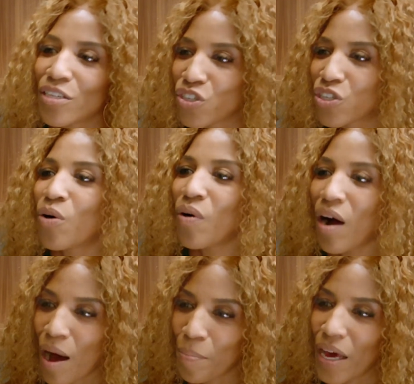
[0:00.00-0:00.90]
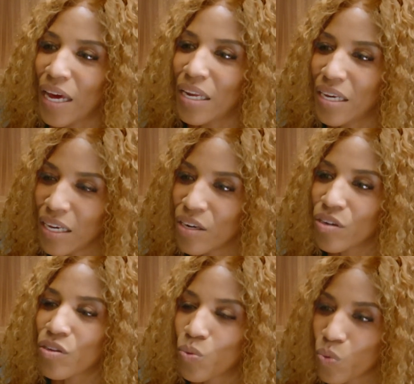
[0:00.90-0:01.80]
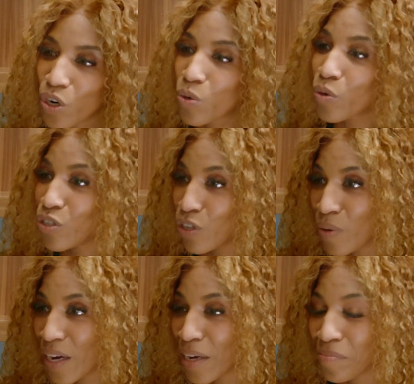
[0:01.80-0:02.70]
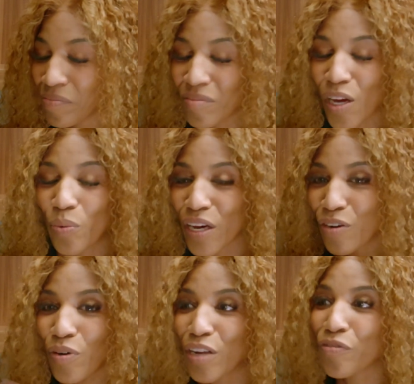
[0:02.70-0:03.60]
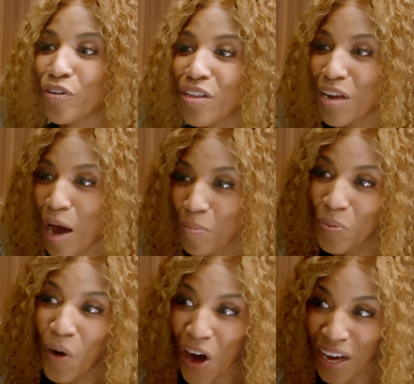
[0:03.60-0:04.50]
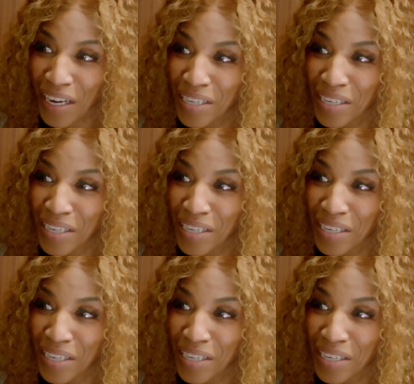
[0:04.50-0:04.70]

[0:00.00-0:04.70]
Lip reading: show up and hear the work we're doing, we're getting ready for the NAMI walk.